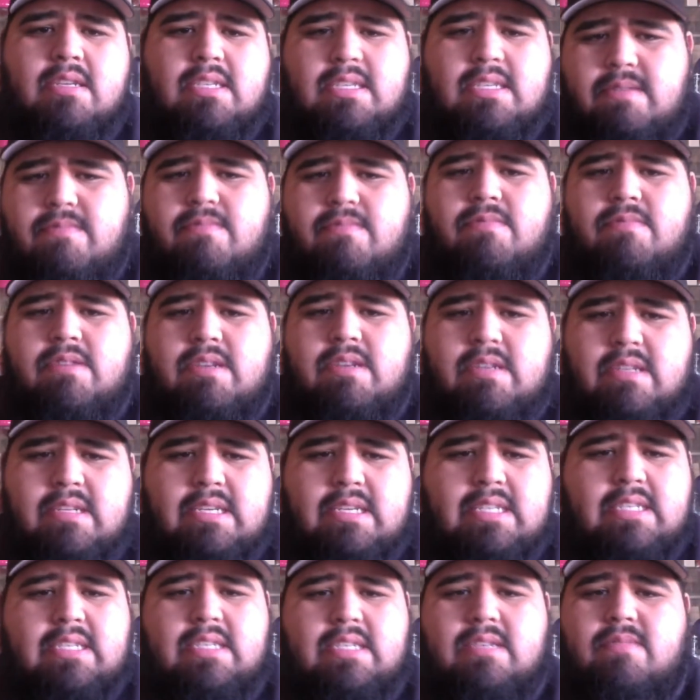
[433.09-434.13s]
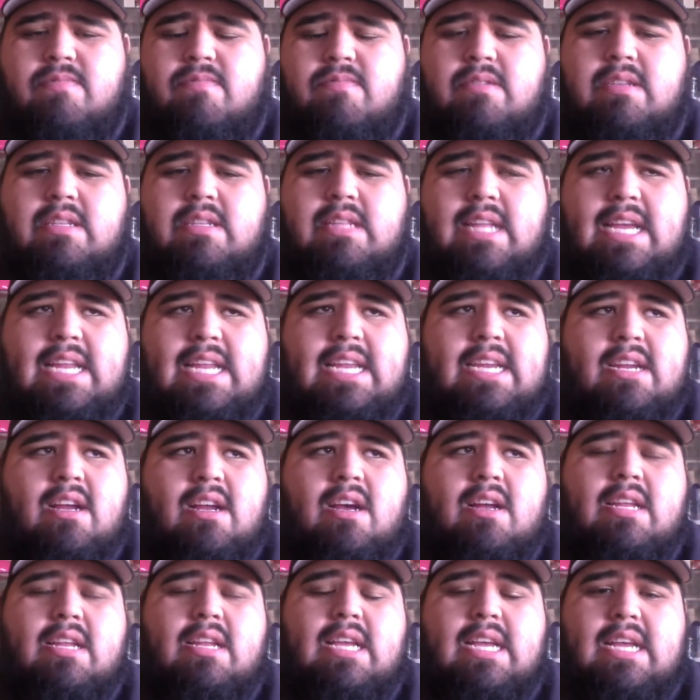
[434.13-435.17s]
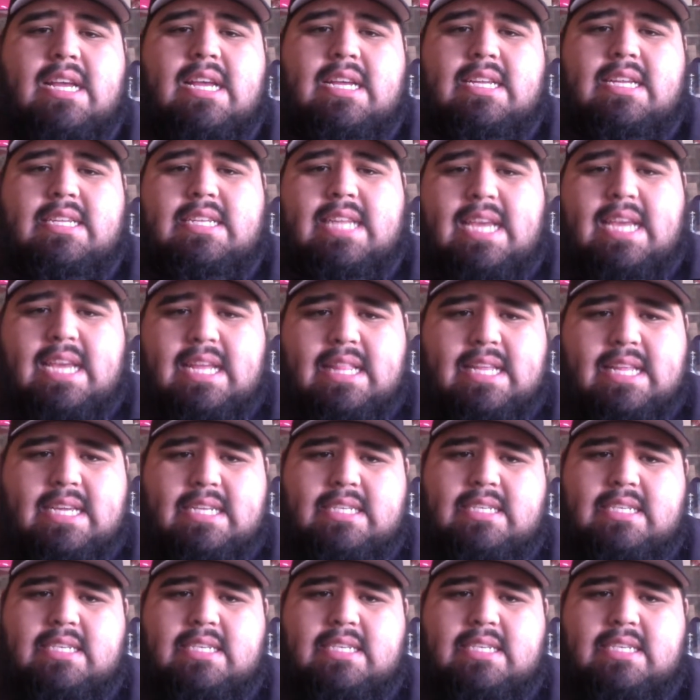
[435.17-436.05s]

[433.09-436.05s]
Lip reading: She really just really laid it on Daly.